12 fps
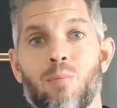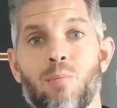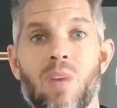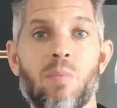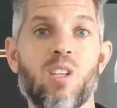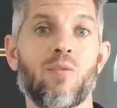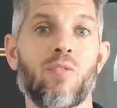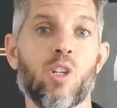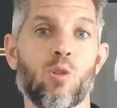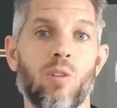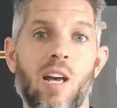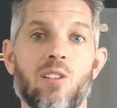Maybe you
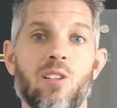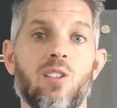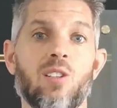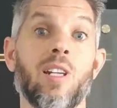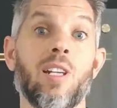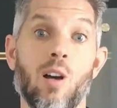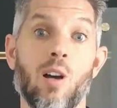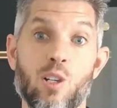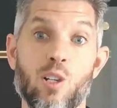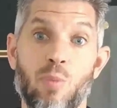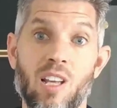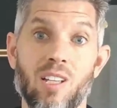visualize a steady
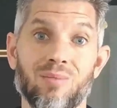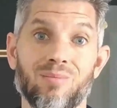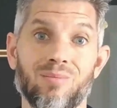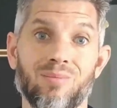launch plan.